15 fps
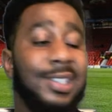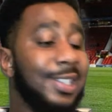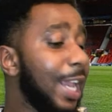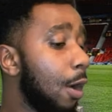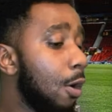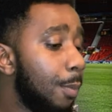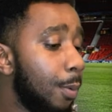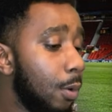
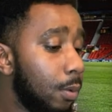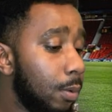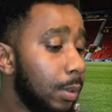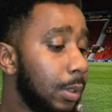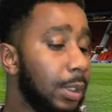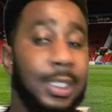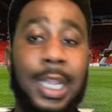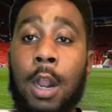
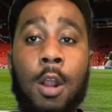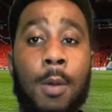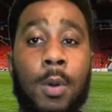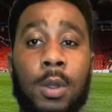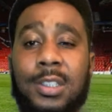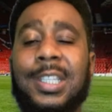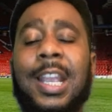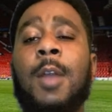terrible
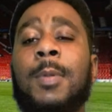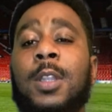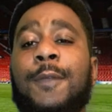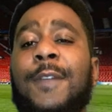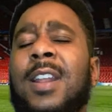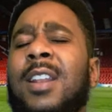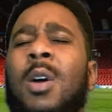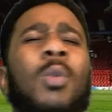
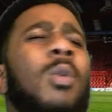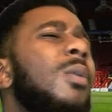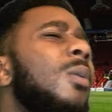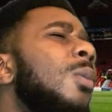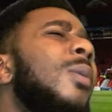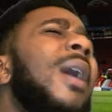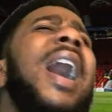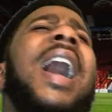defender.
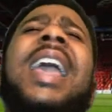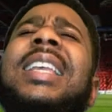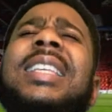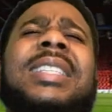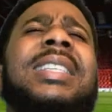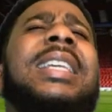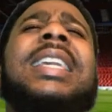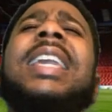Why
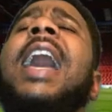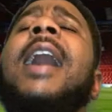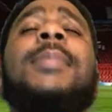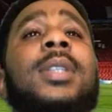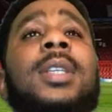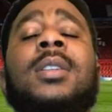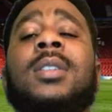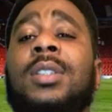is he
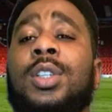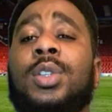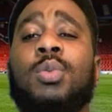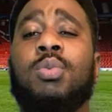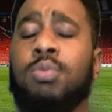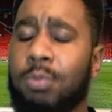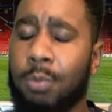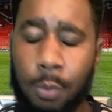captain? Just
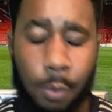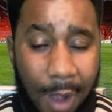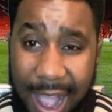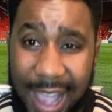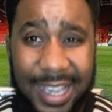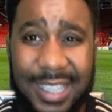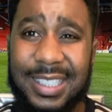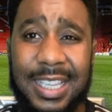
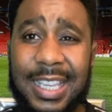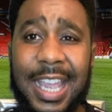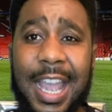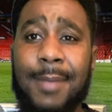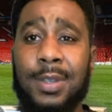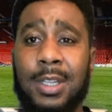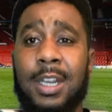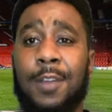why is he
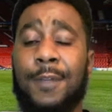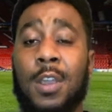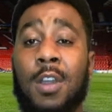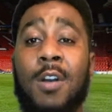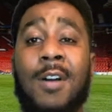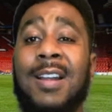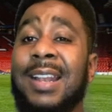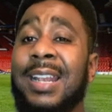captain if he
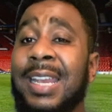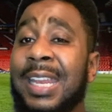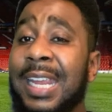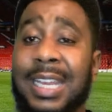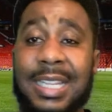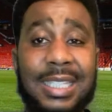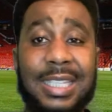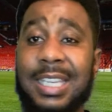can't
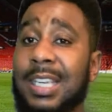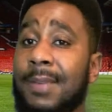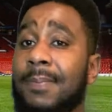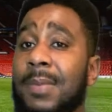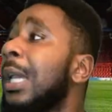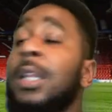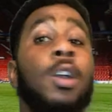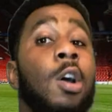lead a
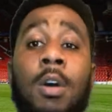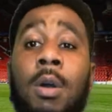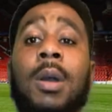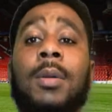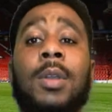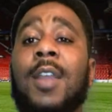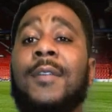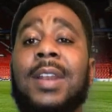team? No,
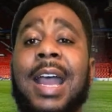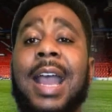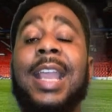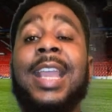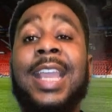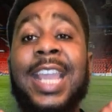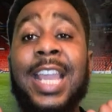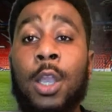not even
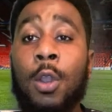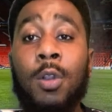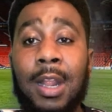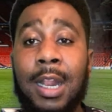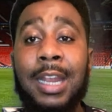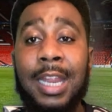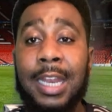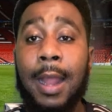that. He
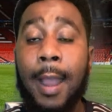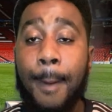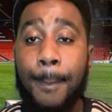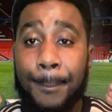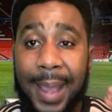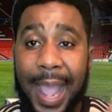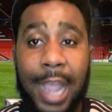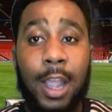couldn't lead
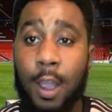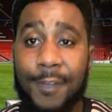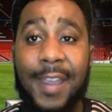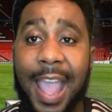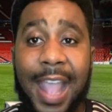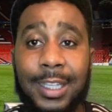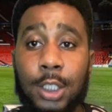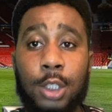a pack of
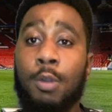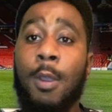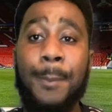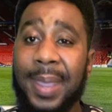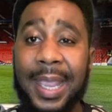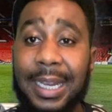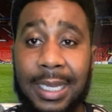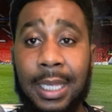ants to a
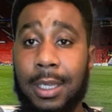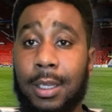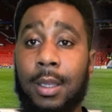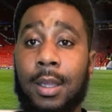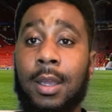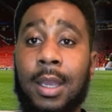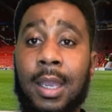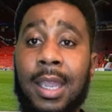picnic.
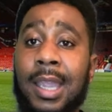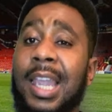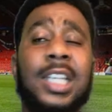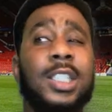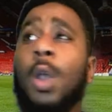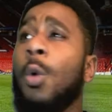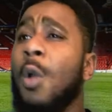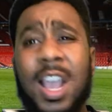
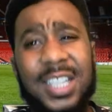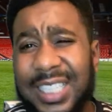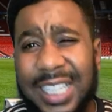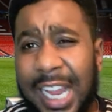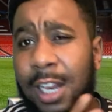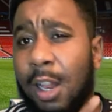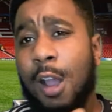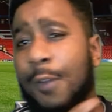He's the worst
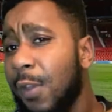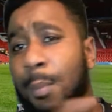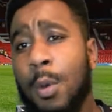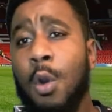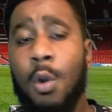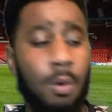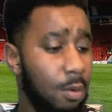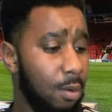leader of them
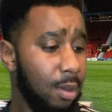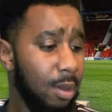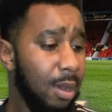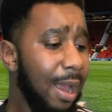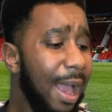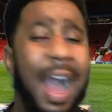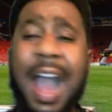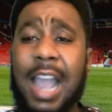all.
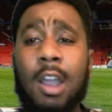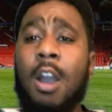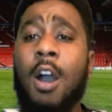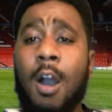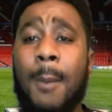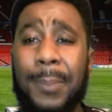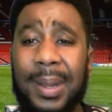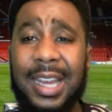I
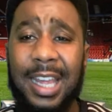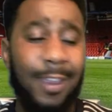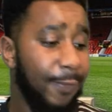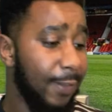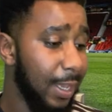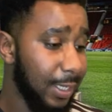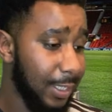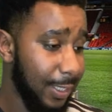can't
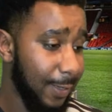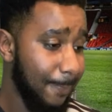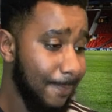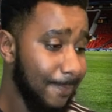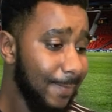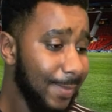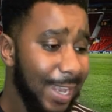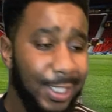believe this.
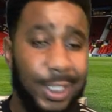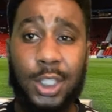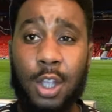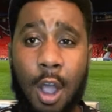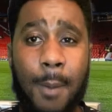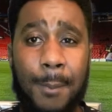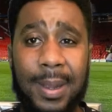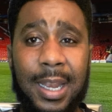I just
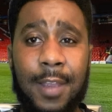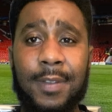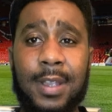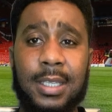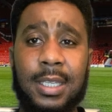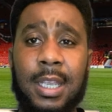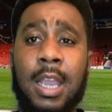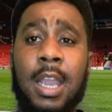can't believe
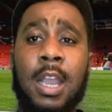this.